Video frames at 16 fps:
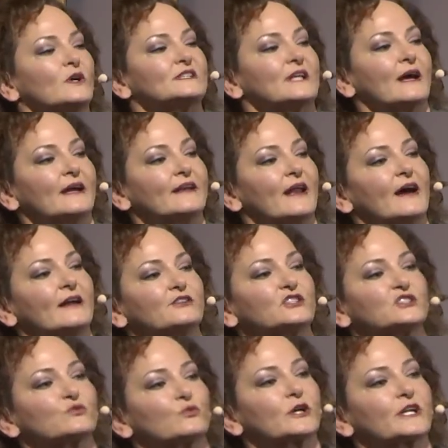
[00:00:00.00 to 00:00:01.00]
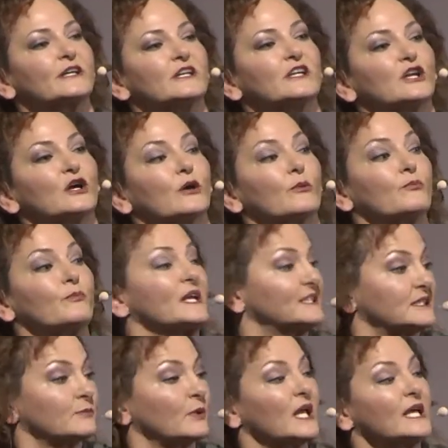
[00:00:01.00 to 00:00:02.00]
I not just working in a pizza
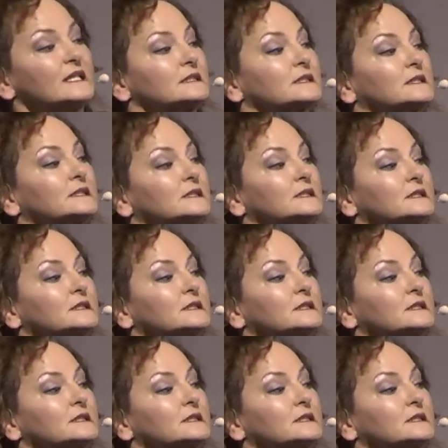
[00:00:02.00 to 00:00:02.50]
place?